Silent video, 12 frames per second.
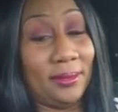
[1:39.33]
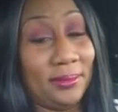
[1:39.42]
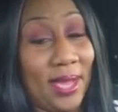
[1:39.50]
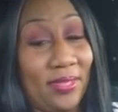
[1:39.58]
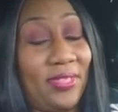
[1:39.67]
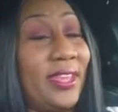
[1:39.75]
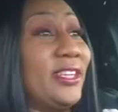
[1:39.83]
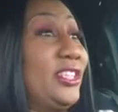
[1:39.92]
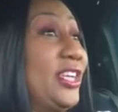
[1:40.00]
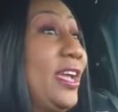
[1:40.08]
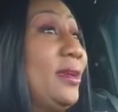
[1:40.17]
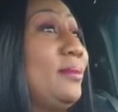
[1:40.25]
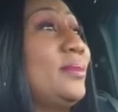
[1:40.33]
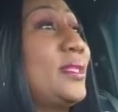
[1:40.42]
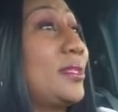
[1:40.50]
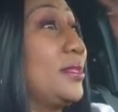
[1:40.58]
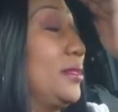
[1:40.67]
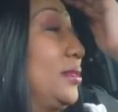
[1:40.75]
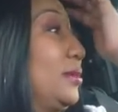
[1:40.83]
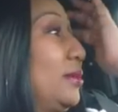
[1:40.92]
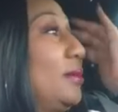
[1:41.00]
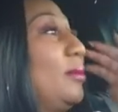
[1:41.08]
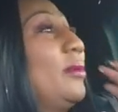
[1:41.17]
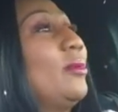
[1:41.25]
I think James
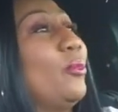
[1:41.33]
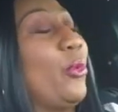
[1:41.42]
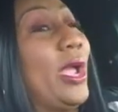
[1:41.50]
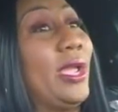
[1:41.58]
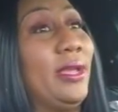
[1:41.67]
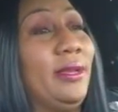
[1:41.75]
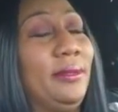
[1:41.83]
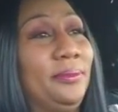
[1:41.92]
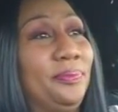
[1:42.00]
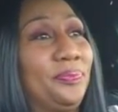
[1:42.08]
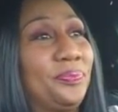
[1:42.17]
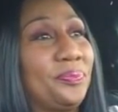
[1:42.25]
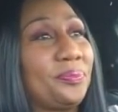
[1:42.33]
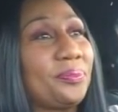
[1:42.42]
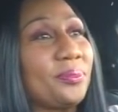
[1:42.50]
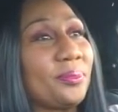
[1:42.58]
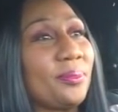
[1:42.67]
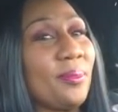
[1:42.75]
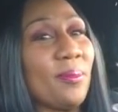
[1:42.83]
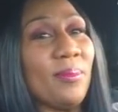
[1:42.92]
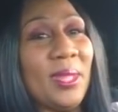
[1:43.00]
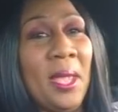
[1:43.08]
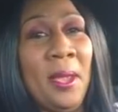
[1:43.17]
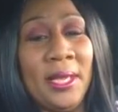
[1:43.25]
Wade.
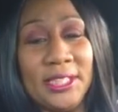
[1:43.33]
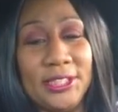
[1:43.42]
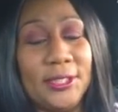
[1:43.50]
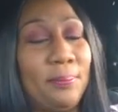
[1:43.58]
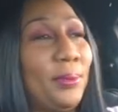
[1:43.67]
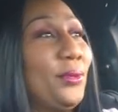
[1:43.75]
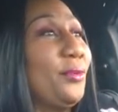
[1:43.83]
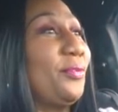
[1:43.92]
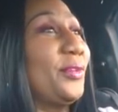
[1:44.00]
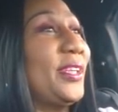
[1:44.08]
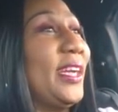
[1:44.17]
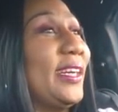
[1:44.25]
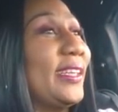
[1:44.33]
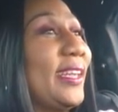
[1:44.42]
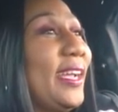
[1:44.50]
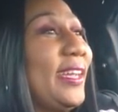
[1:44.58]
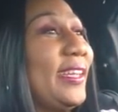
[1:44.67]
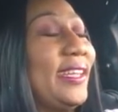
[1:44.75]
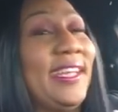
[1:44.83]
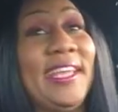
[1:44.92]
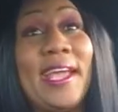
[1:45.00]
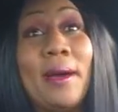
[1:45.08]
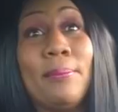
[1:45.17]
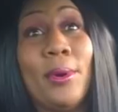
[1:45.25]
She's a beautiful young lady. And he
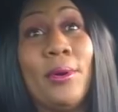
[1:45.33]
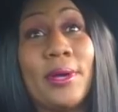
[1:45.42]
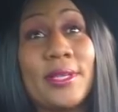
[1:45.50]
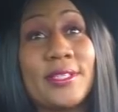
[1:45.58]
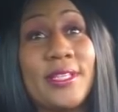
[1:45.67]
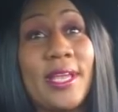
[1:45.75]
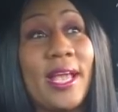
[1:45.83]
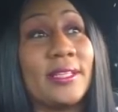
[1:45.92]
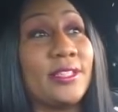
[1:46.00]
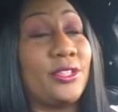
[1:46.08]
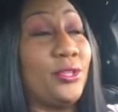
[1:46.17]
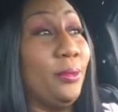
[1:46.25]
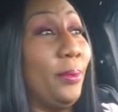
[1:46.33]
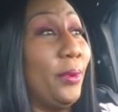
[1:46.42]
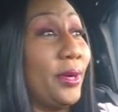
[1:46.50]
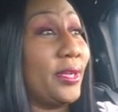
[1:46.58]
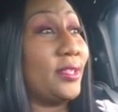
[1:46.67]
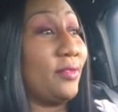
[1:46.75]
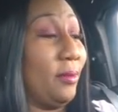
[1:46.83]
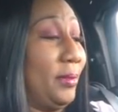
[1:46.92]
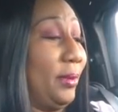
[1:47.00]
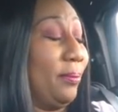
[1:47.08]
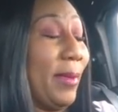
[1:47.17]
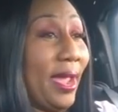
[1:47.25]
got boys. He got the two boys from
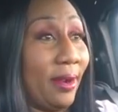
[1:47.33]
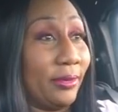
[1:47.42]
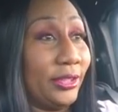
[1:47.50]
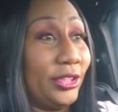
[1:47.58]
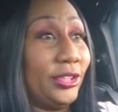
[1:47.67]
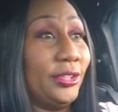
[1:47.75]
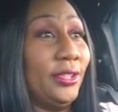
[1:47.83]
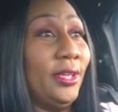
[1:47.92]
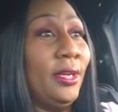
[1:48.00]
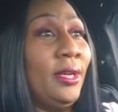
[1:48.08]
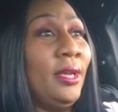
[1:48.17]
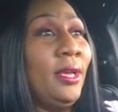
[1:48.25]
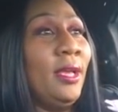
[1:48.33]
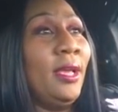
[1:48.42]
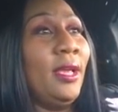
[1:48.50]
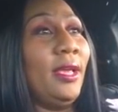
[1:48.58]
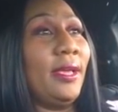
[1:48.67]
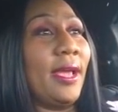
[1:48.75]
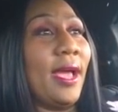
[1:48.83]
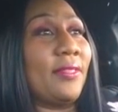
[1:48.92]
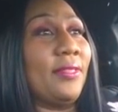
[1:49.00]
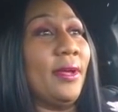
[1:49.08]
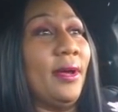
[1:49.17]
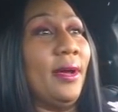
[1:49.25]
the marriage. He
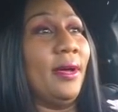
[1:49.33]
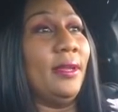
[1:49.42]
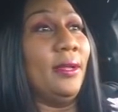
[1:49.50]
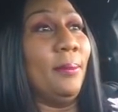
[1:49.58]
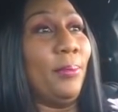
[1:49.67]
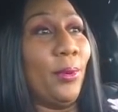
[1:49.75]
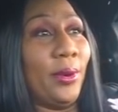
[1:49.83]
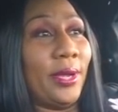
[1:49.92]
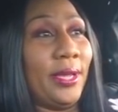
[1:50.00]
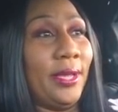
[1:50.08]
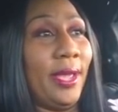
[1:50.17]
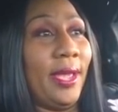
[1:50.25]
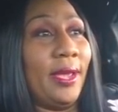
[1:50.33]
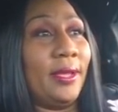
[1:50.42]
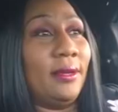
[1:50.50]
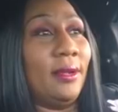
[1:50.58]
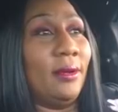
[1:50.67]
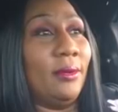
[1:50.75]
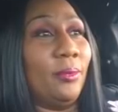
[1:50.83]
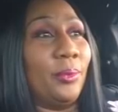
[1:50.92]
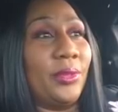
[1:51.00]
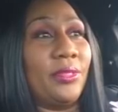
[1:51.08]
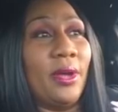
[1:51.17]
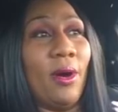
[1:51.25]
got the little boy he had
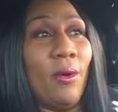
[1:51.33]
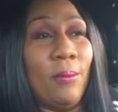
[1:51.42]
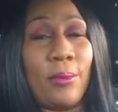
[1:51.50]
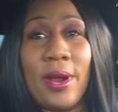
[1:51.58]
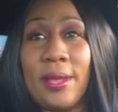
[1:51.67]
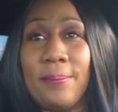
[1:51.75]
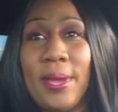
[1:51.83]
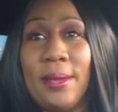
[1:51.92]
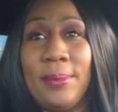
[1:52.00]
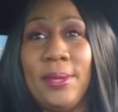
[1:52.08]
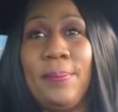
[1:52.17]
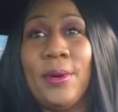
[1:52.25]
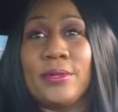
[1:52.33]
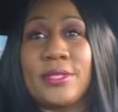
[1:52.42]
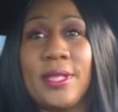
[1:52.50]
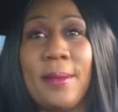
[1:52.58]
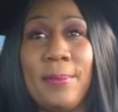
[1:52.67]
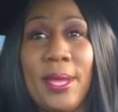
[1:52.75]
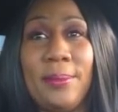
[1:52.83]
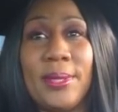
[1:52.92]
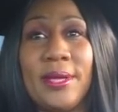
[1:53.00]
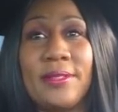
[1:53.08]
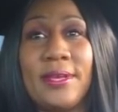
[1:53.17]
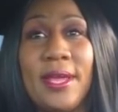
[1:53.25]
with the on break baby. He posted that baby
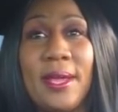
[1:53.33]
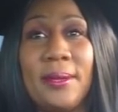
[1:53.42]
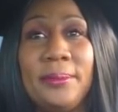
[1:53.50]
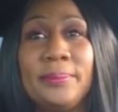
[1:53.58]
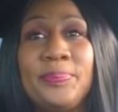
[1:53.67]
the other day.